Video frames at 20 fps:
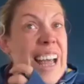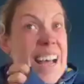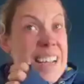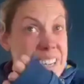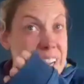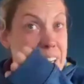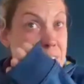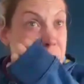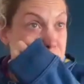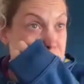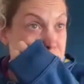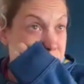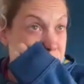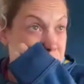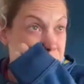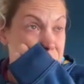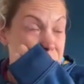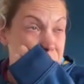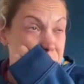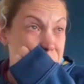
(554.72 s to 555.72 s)
let down,
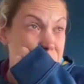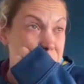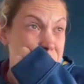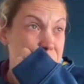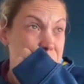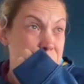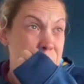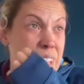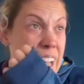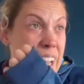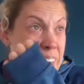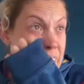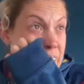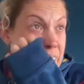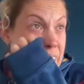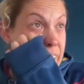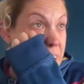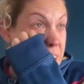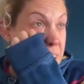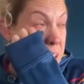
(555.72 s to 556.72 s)
I
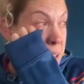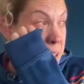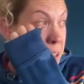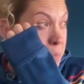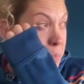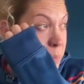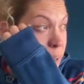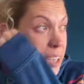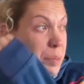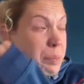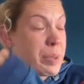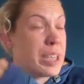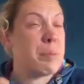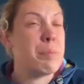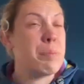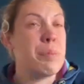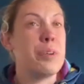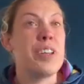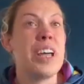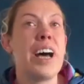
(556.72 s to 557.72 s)
think, by the
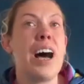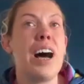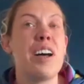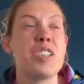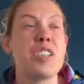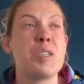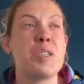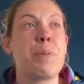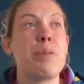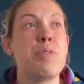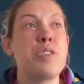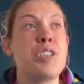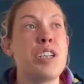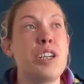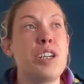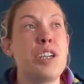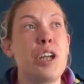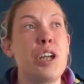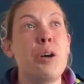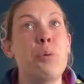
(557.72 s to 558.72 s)
people that are supposed to
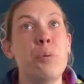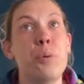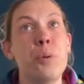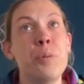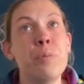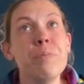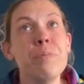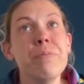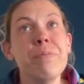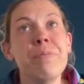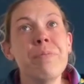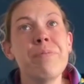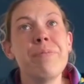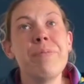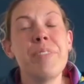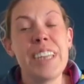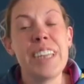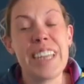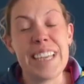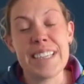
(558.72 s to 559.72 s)
know
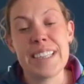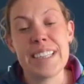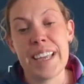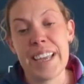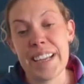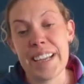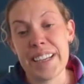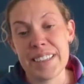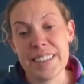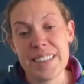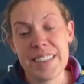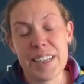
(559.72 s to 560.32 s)
these things.